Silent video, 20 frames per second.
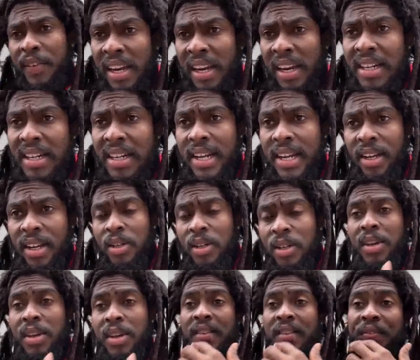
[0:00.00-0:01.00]
Fell and
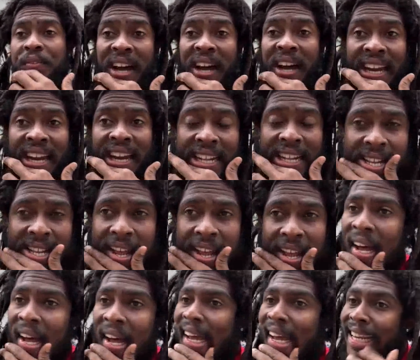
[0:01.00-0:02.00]
Creole, you can find it.
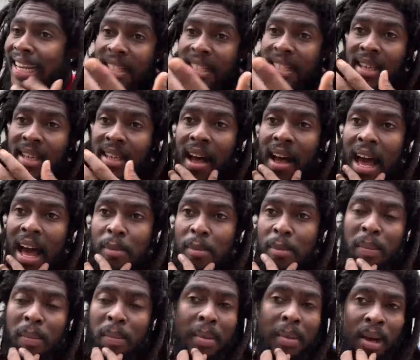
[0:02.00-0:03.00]
And it is an
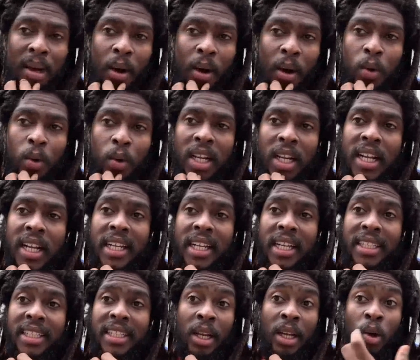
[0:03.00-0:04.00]
album about
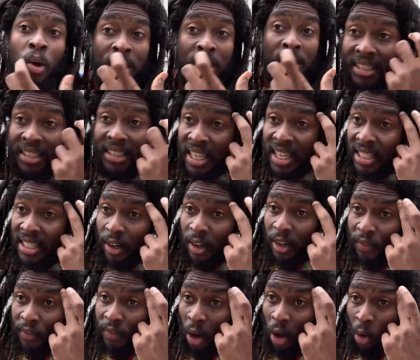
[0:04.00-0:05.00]

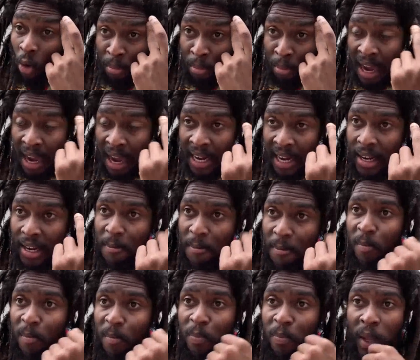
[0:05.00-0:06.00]
decolonization of our mind,
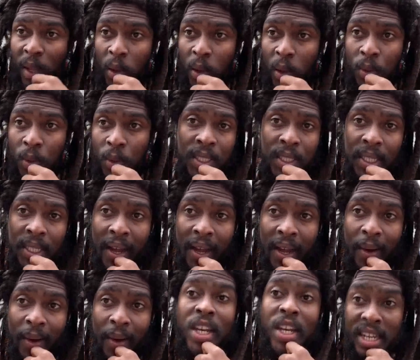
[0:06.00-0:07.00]
because
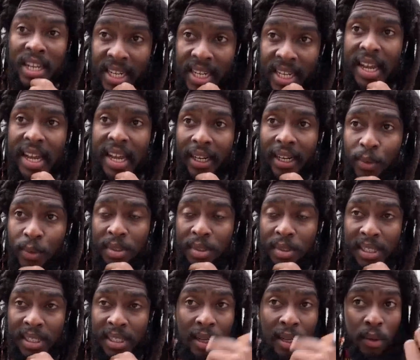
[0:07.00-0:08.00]
we need that.
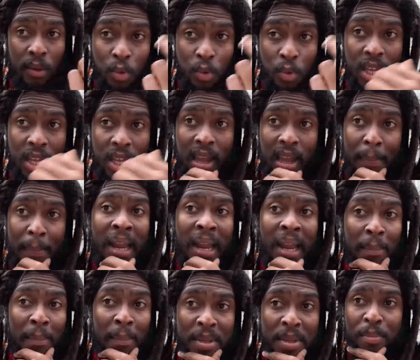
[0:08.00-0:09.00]
We like
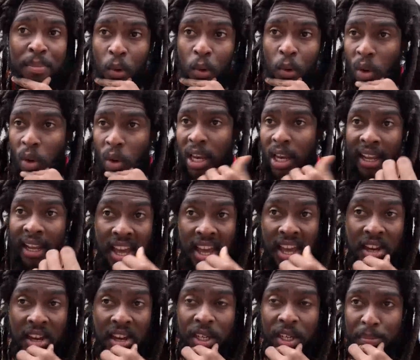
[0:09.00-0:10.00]
Black people, we
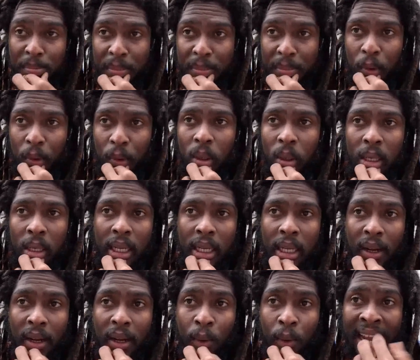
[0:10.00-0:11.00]
like Haitian people,
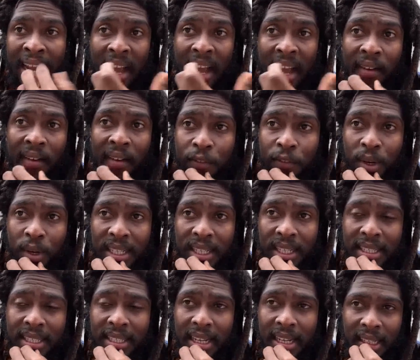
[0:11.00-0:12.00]
like Afro
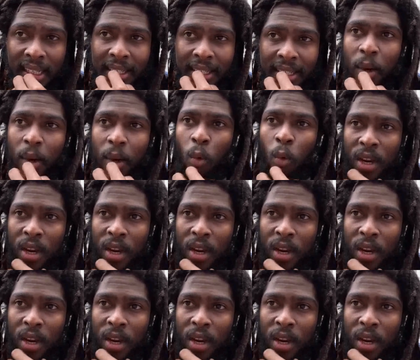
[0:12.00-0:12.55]
descendant.